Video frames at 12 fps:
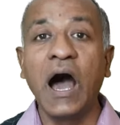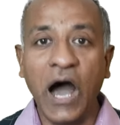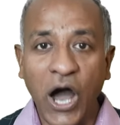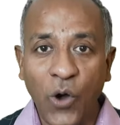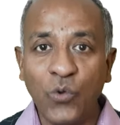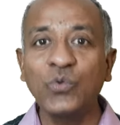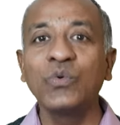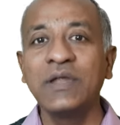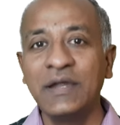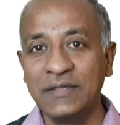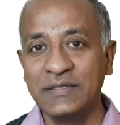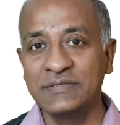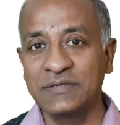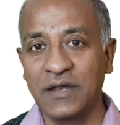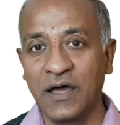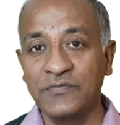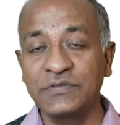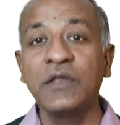how to read these
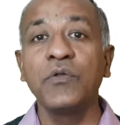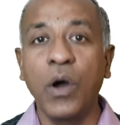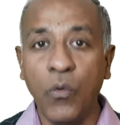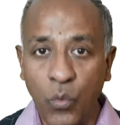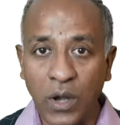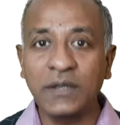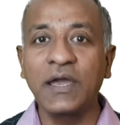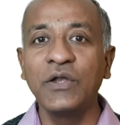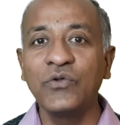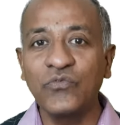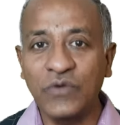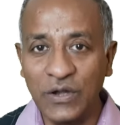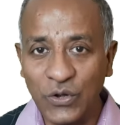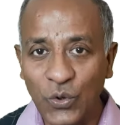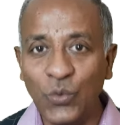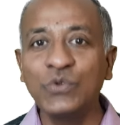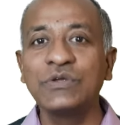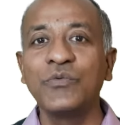graphs, and what kind of
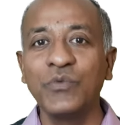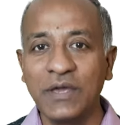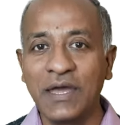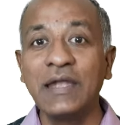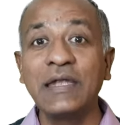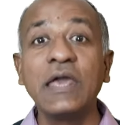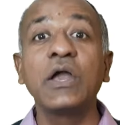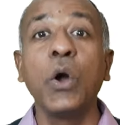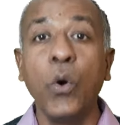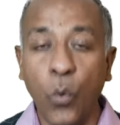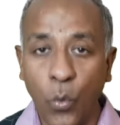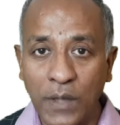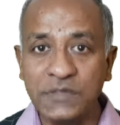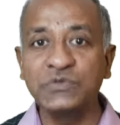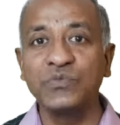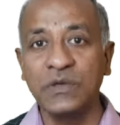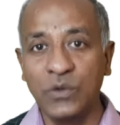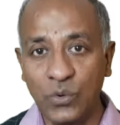conclusion we can take
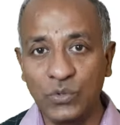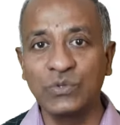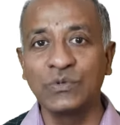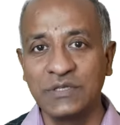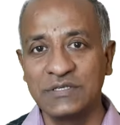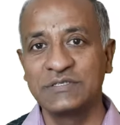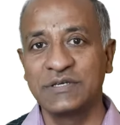once we go through this